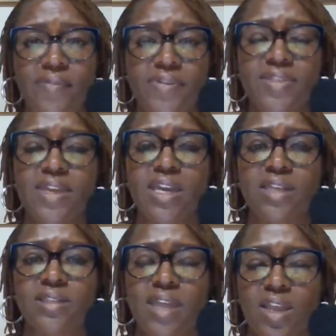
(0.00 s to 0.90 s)
the
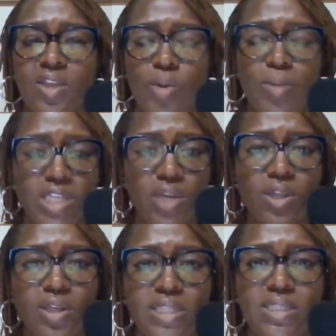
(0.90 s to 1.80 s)
things that your
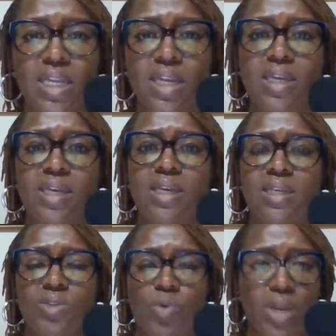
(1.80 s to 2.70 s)
materialistic
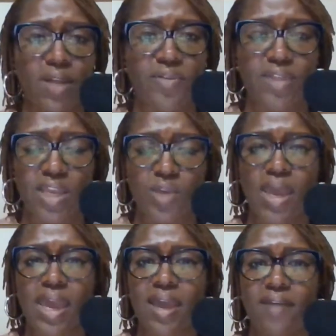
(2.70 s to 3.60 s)
goods or whatever that you
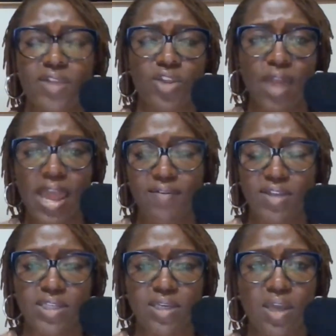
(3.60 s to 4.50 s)
have, and you're
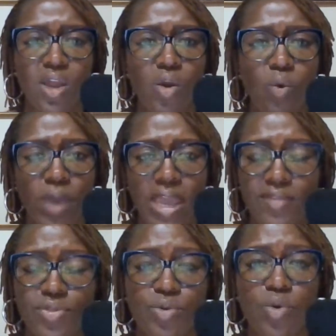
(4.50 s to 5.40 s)
having to
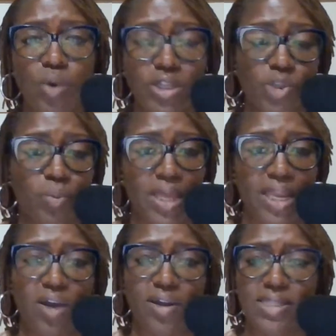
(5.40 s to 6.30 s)
weed through what you're
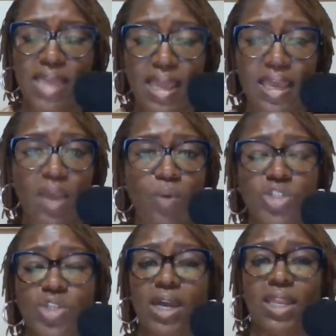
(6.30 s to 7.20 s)
planning on taking,
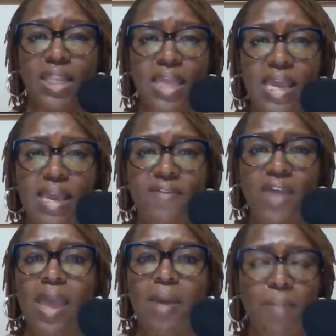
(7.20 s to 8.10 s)
what you're going to leave,
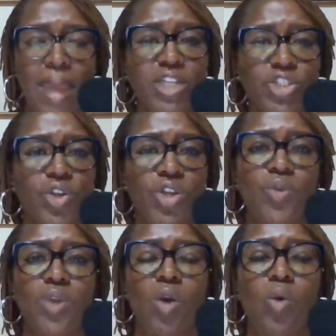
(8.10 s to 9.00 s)
make sure
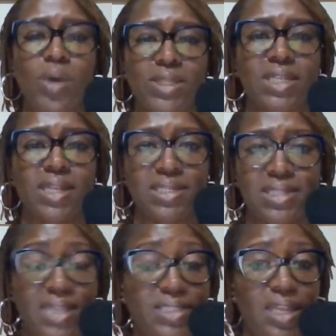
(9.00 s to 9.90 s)
you know what's a
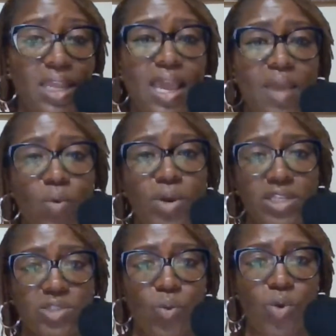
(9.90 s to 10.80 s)
necessity and what
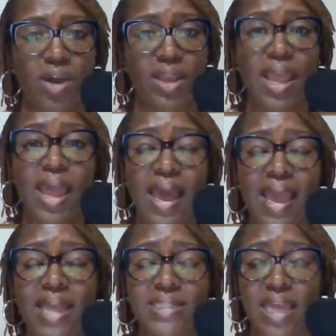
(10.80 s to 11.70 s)
is a want.
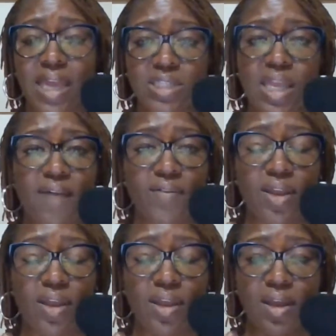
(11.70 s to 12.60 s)
I had to actually have
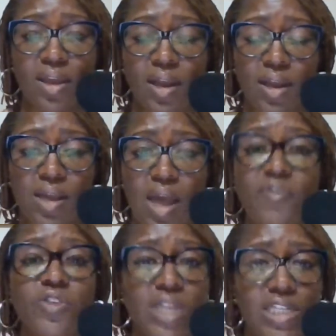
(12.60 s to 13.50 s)
a
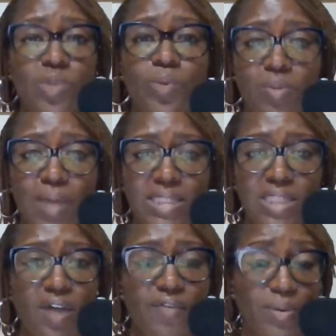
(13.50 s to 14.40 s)
conversation with
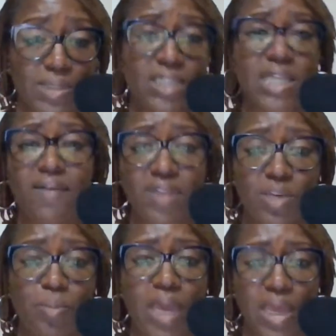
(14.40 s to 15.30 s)
myself. I was actually having a
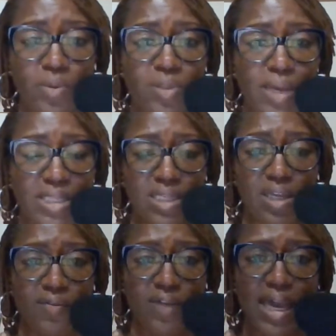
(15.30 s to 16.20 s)
debate with
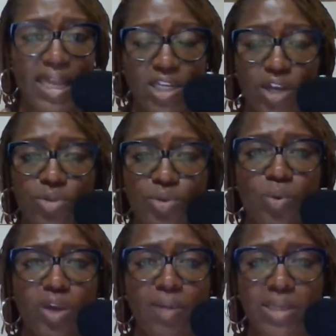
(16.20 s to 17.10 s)
myself. I had to go through
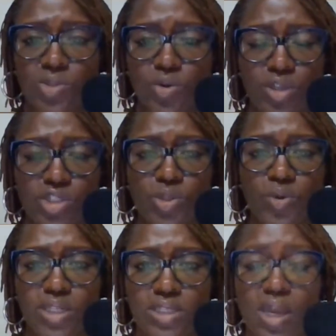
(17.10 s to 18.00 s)
one of my storage
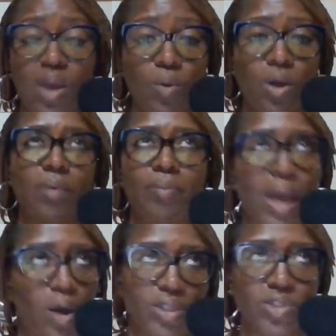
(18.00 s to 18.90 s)
units. Well,
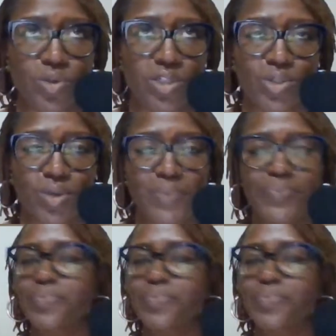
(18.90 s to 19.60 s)
my only storage unit,